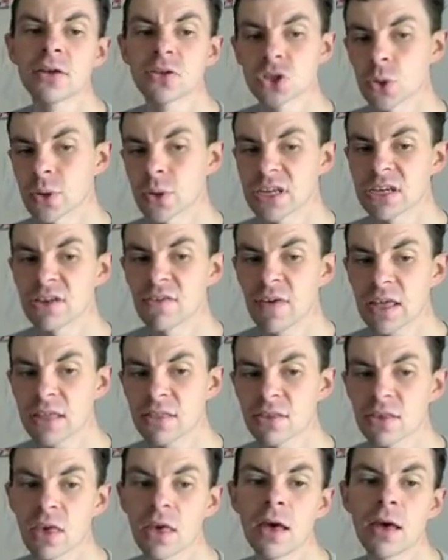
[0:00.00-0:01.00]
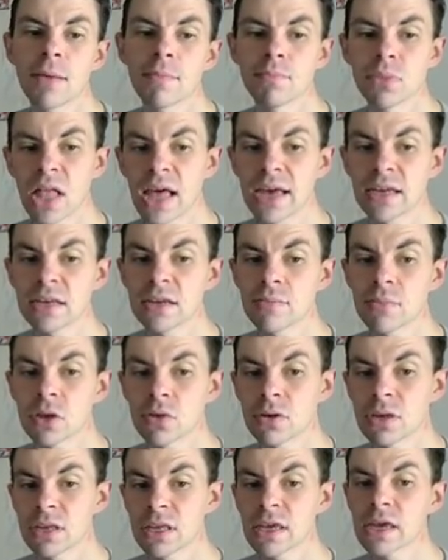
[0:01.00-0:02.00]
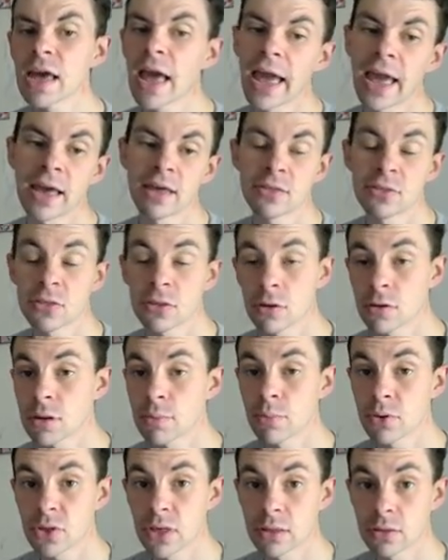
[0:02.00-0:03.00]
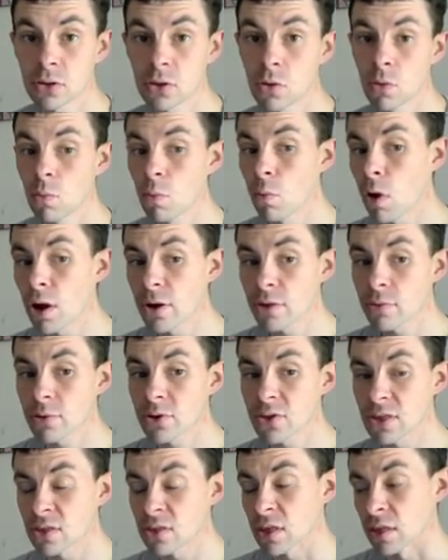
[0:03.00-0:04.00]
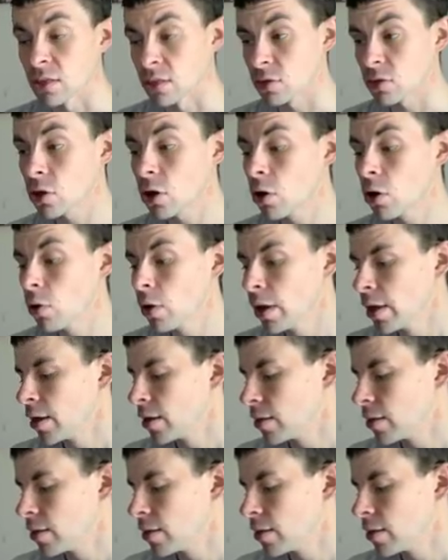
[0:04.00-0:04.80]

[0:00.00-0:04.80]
20 defense, blind immunity, and 30% to water resistance. So